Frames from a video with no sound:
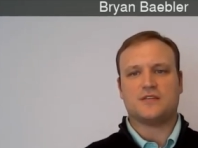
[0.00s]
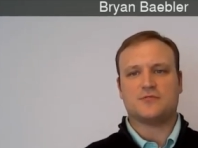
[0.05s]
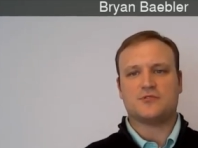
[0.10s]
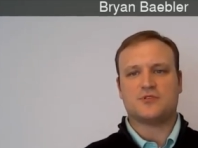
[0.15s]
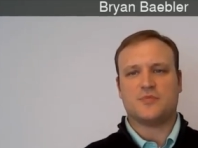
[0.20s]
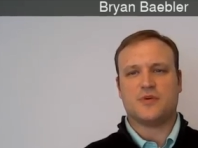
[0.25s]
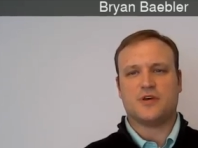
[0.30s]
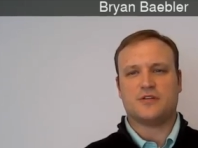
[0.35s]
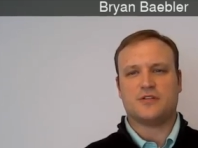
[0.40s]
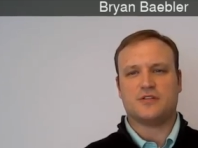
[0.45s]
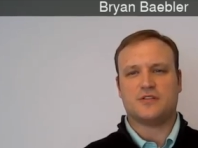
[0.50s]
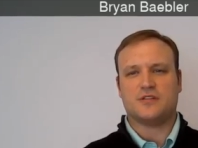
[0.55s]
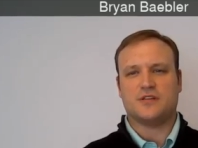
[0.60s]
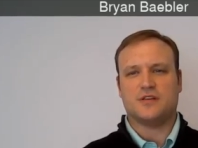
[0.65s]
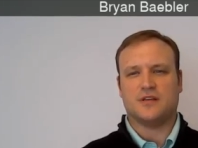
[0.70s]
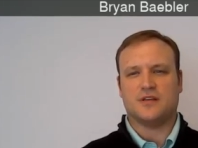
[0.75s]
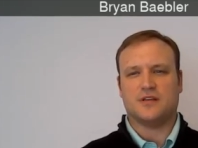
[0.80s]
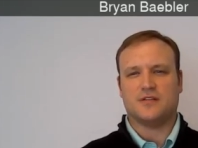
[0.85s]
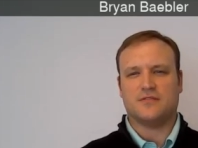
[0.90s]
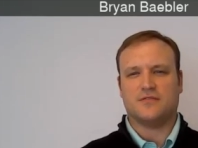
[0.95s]
That was about
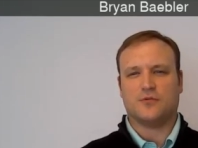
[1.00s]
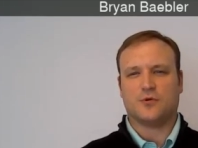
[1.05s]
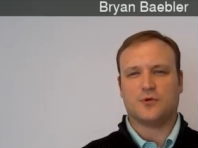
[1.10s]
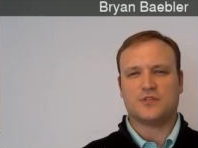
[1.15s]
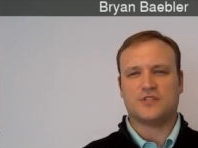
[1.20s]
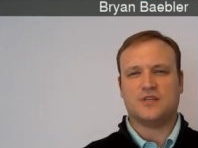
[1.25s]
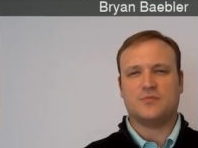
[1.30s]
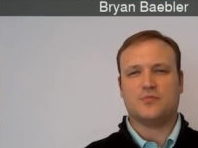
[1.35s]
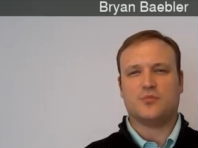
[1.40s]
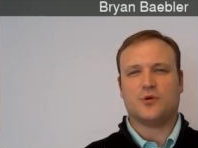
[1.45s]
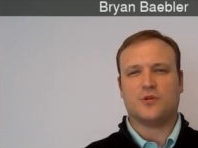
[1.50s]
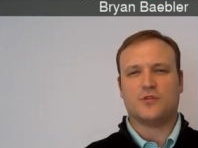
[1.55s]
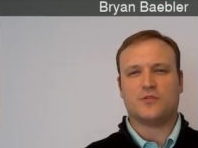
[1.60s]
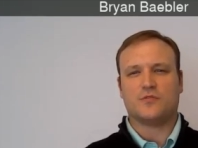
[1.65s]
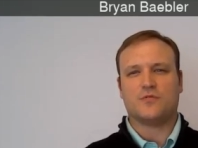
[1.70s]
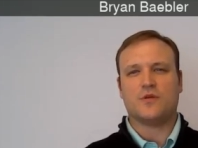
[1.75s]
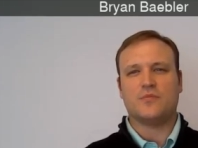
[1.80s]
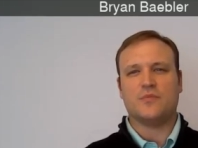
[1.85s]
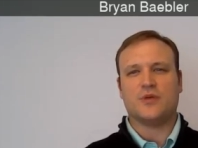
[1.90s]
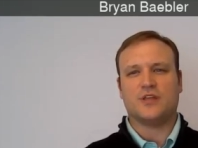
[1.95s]
uh, fourteen point
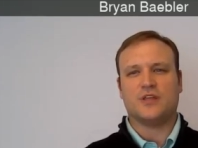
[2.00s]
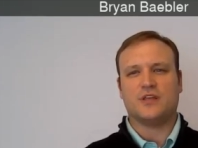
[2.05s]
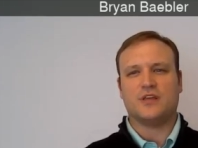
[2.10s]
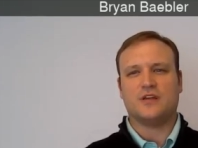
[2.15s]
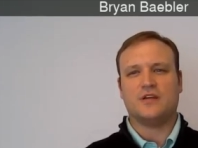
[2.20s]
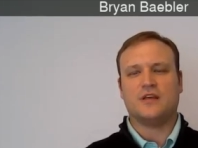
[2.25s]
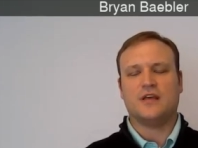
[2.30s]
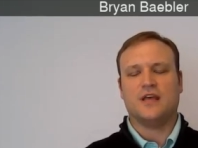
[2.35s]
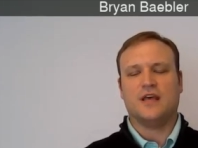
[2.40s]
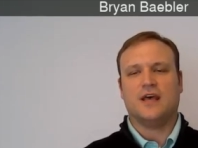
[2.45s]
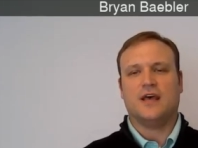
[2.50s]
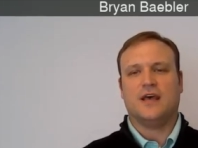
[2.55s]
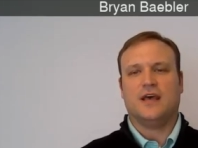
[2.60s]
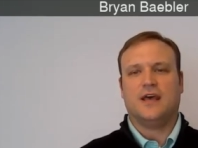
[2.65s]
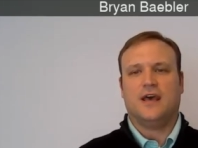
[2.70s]
three million dollars.